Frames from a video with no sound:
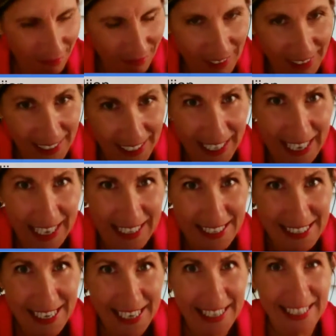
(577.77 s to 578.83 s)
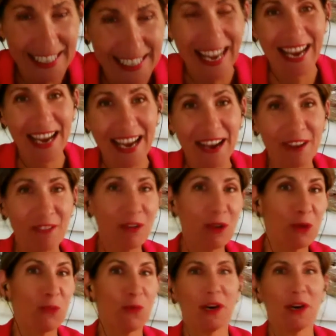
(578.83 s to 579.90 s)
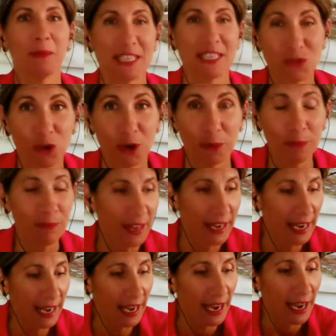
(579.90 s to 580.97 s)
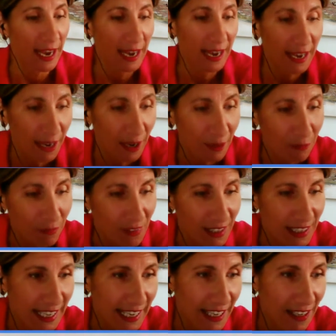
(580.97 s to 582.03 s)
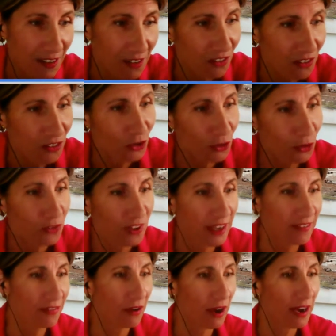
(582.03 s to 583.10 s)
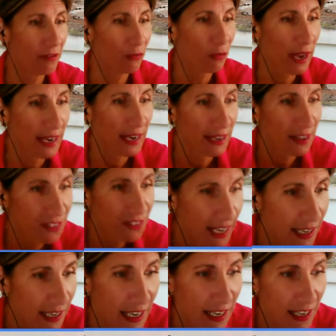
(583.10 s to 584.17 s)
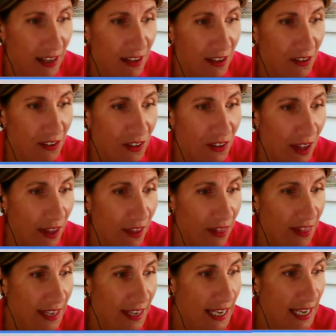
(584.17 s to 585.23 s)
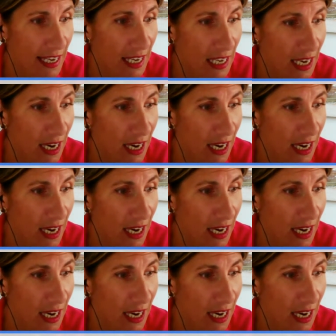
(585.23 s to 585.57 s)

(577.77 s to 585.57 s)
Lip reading: that has taken everyone by storm. The latest news I've read is that it is the,